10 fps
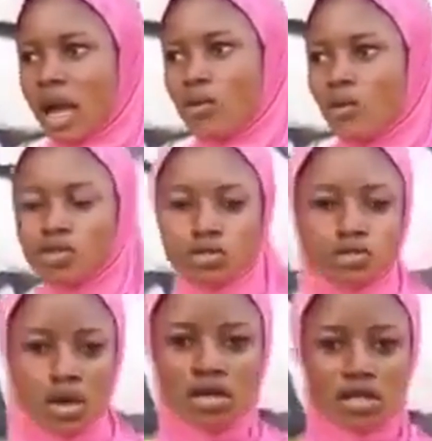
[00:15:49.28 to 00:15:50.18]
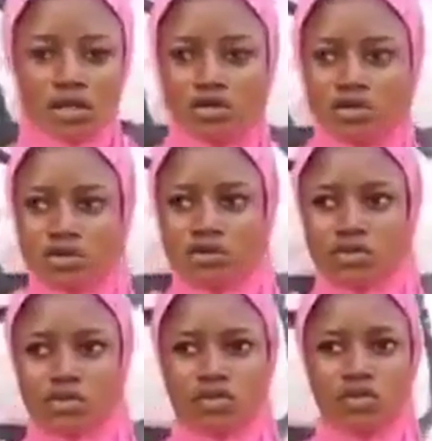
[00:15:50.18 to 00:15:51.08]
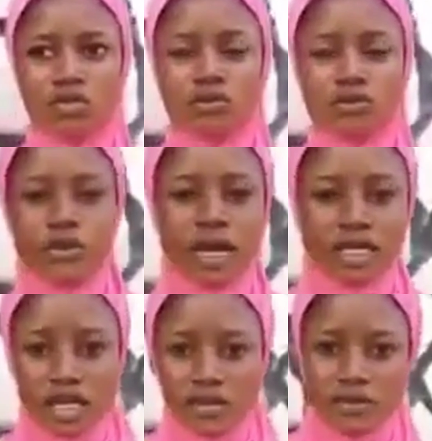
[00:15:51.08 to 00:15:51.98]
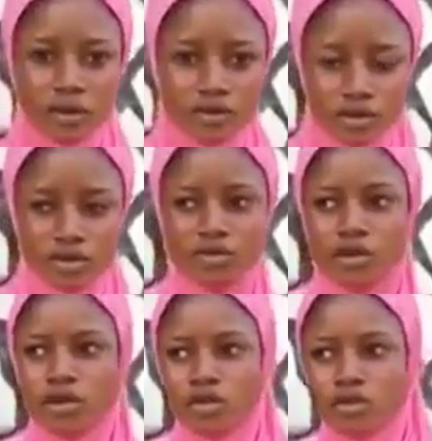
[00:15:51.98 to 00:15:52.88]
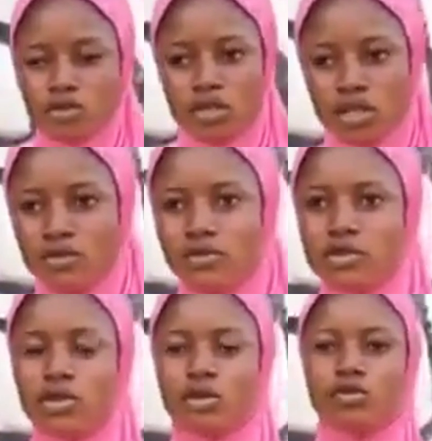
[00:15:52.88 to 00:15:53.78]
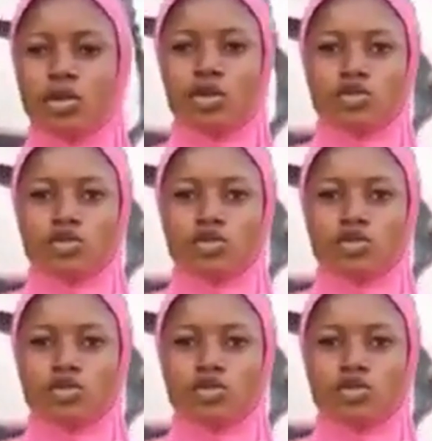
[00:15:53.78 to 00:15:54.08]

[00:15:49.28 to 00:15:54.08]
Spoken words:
I was struggling to free myself from him, to gain freedom.